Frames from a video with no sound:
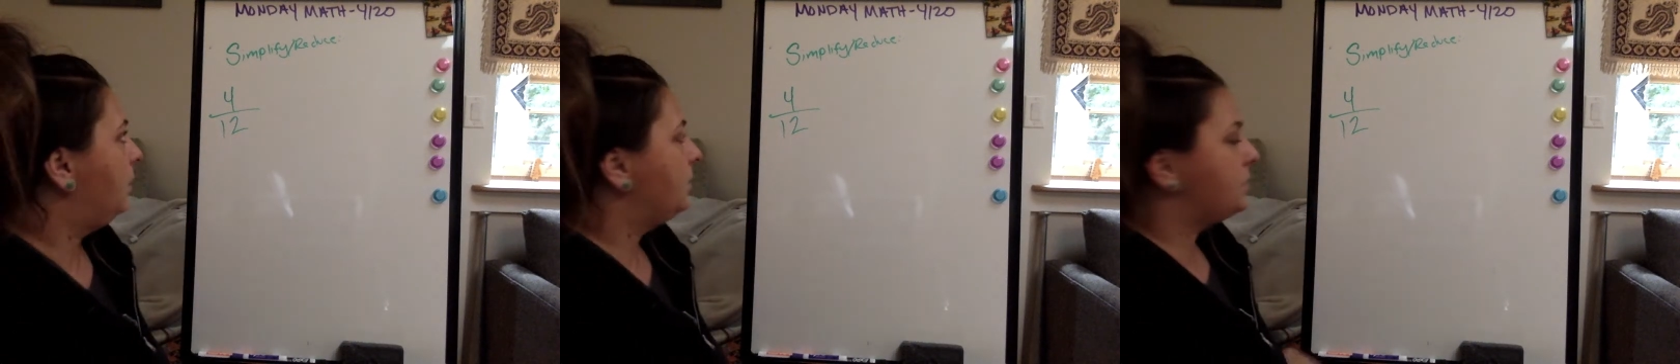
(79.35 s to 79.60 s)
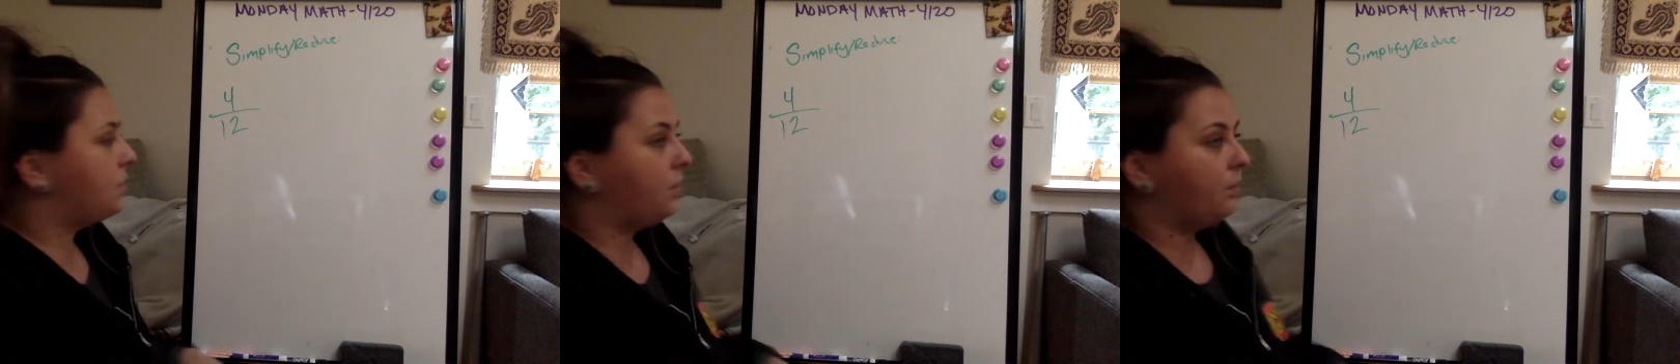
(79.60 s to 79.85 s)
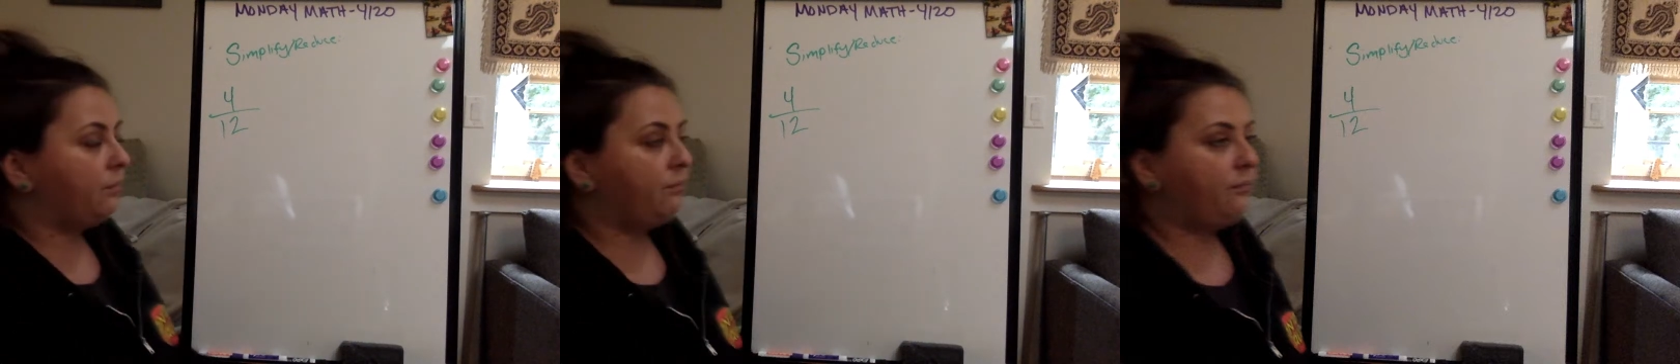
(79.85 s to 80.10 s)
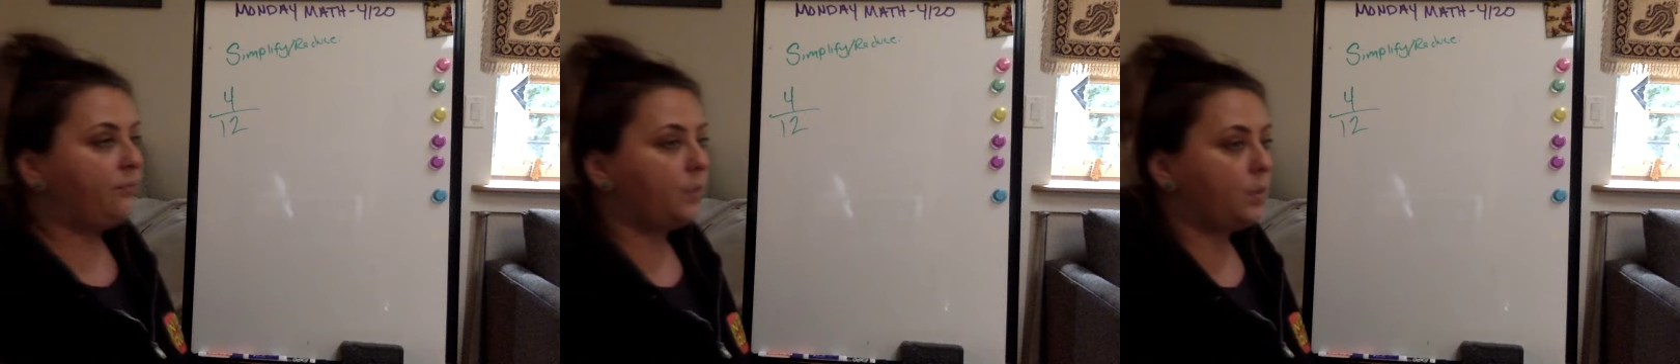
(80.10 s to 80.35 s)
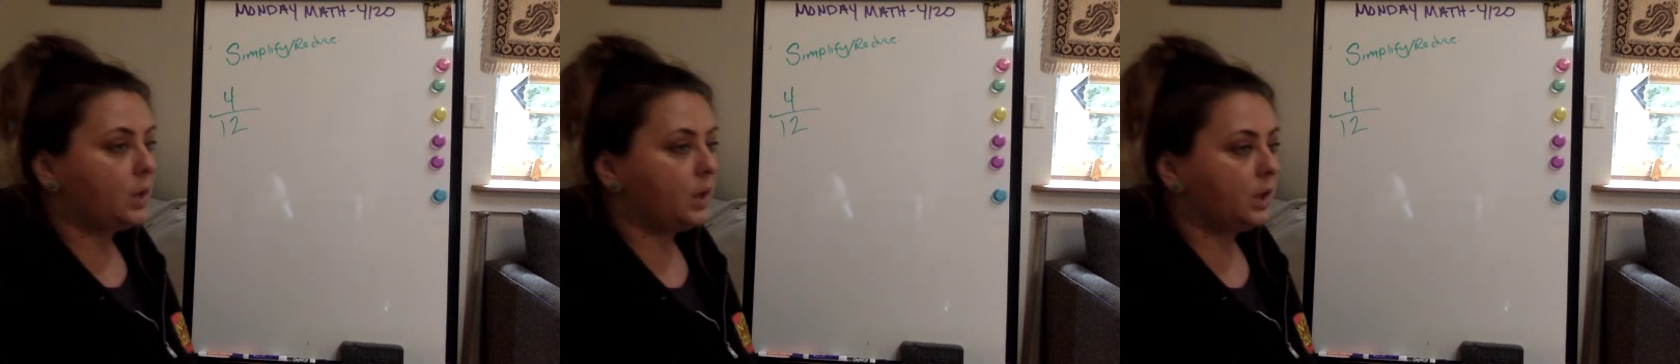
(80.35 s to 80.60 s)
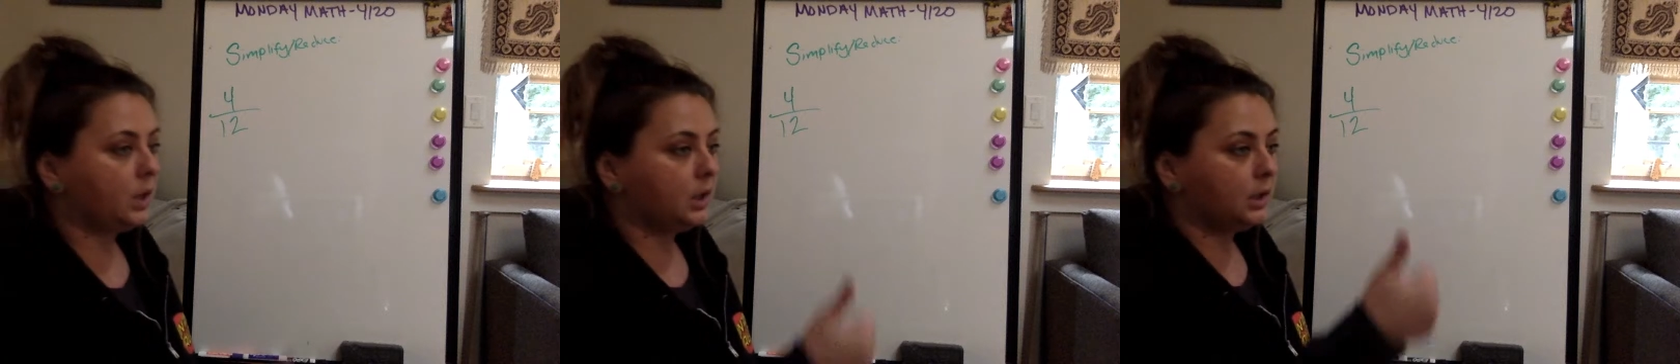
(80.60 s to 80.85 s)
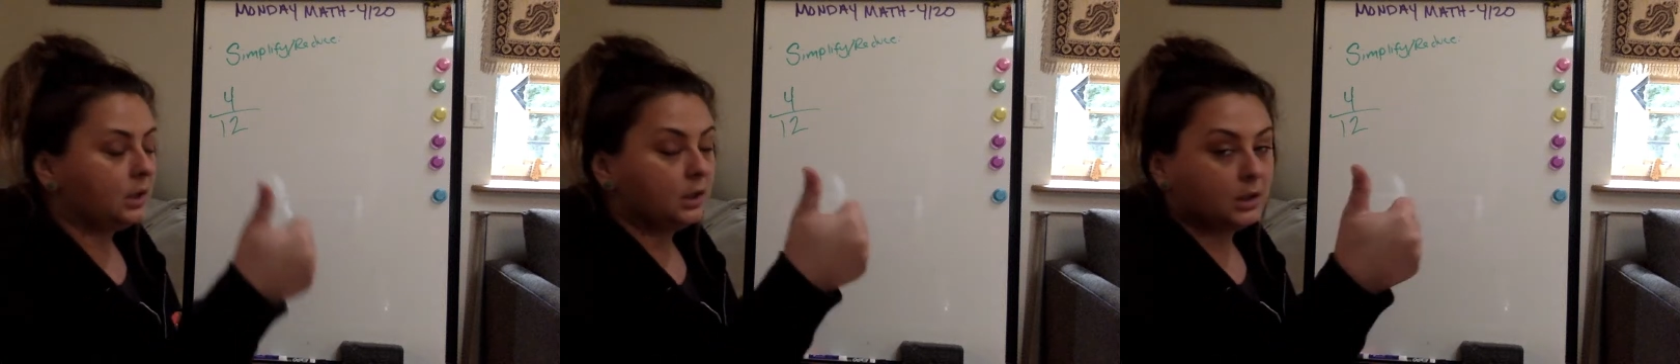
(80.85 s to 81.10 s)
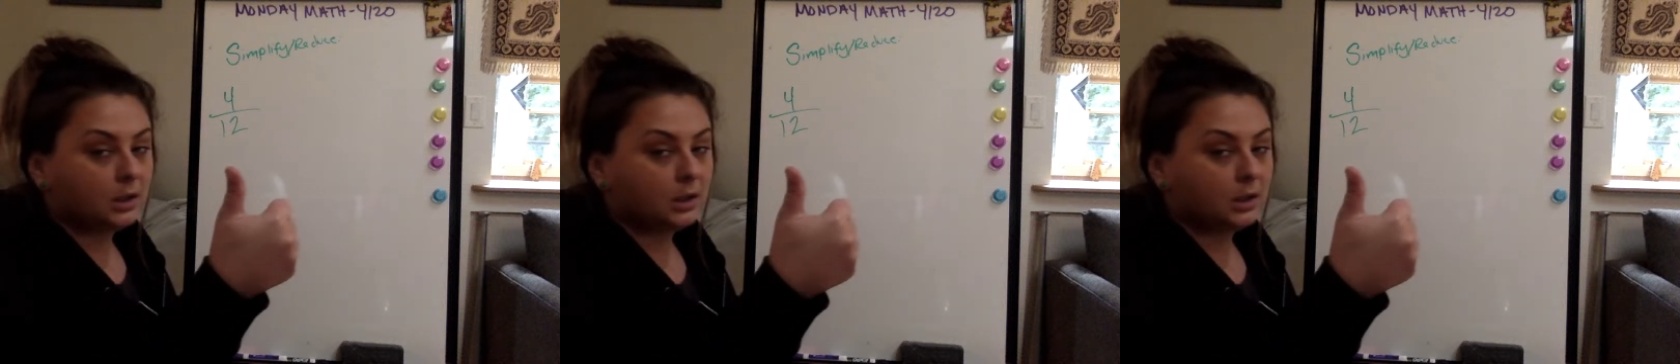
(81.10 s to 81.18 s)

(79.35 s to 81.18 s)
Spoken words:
So 4,